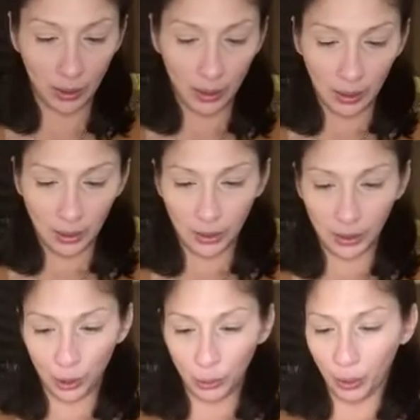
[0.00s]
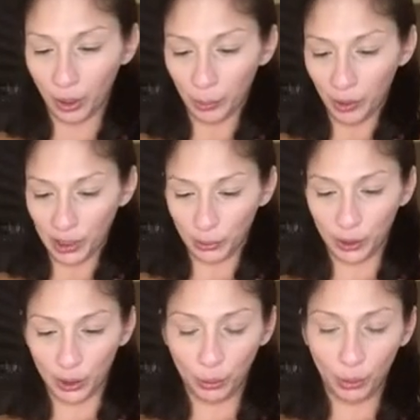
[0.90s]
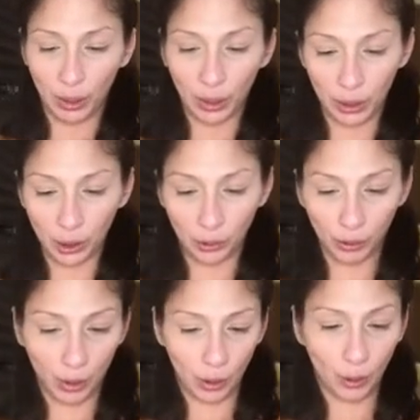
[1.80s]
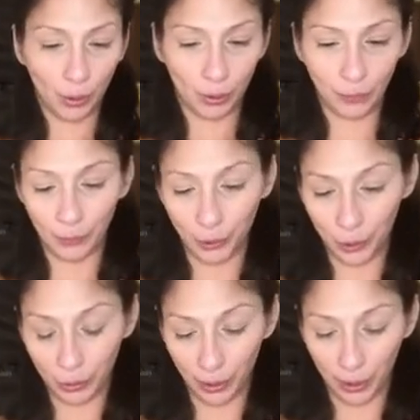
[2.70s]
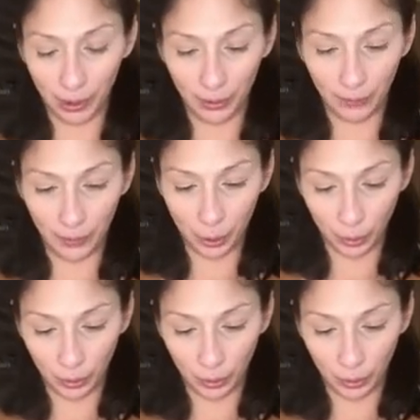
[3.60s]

See, you are prosperous. You are strong. You're a strong individual.